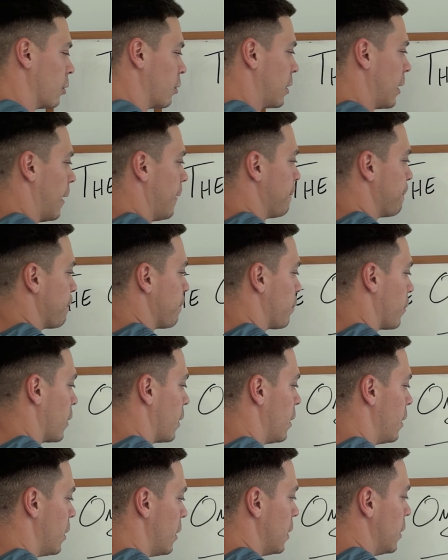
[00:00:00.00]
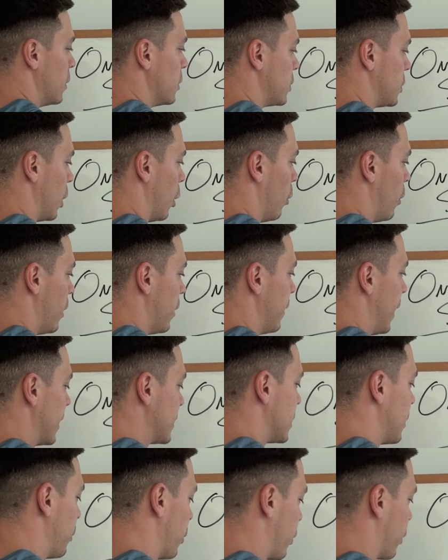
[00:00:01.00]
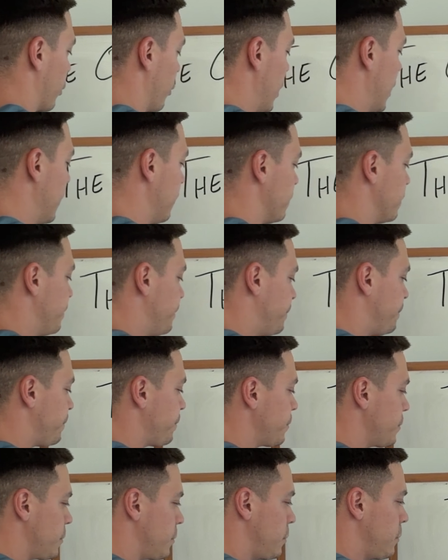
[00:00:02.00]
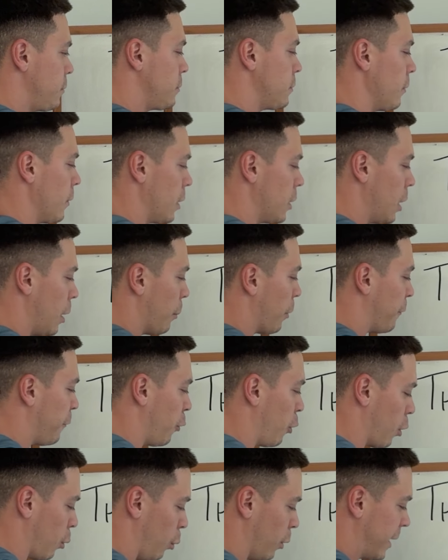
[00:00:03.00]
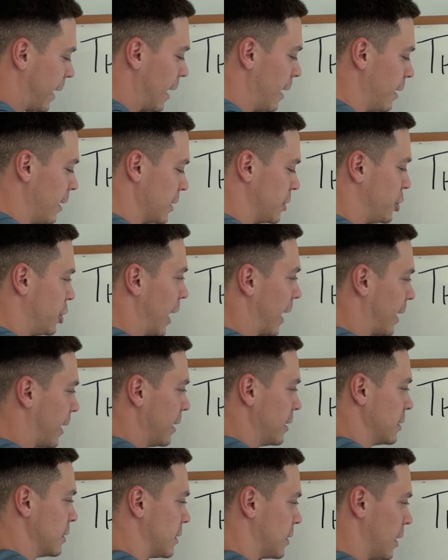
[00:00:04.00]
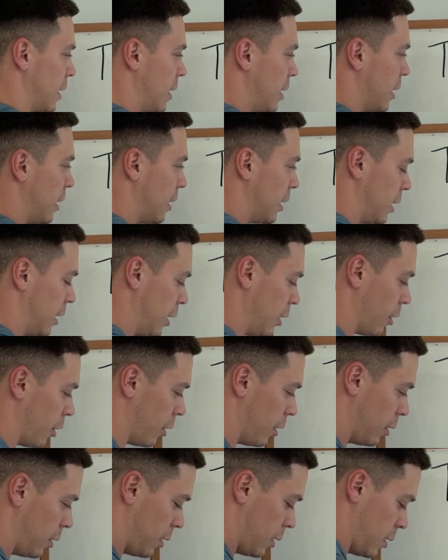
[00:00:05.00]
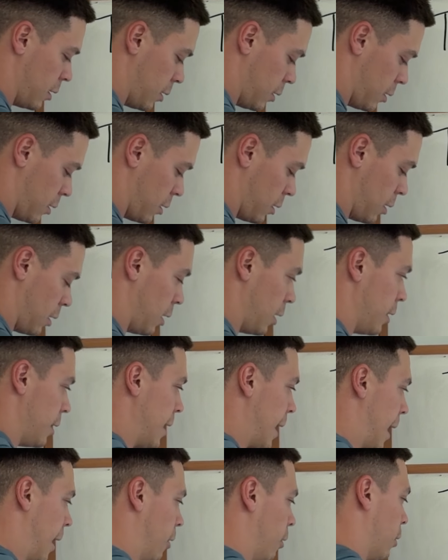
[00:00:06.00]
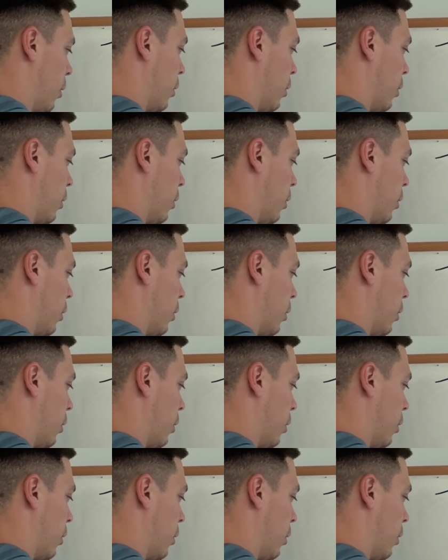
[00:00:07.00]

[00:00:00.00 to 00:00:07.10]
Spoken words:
okay? So that's number 3. Number 4, we'll get into check-ins here now,